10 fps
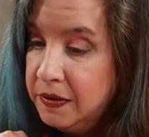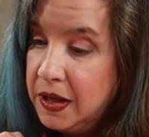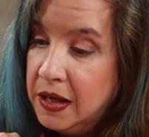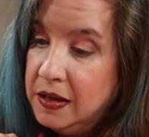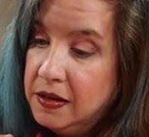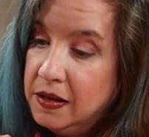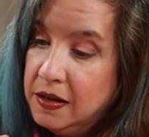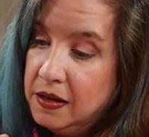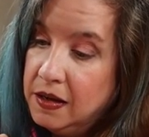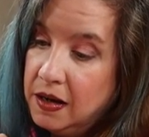Okay.
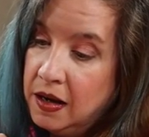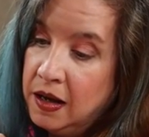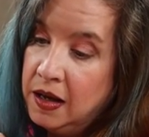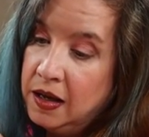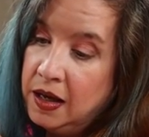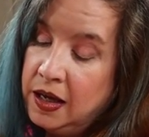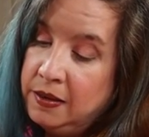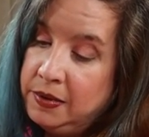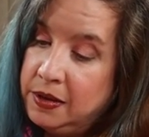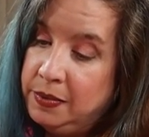Uh,
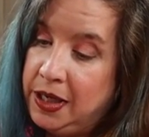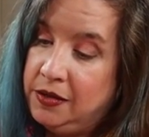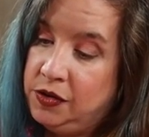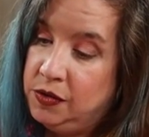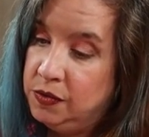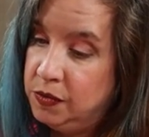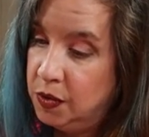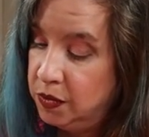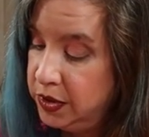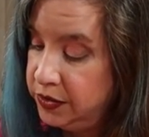I am going to pay two
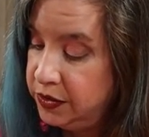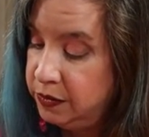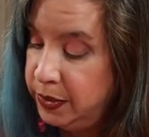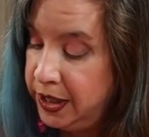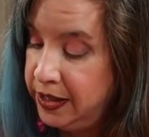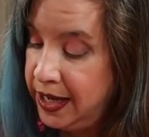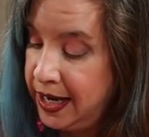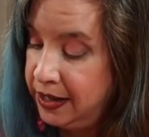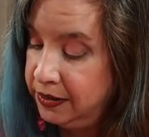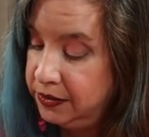coins to buy the
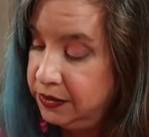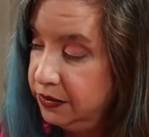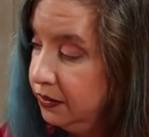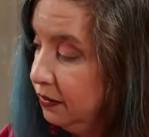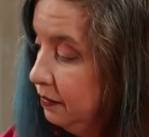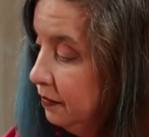axe.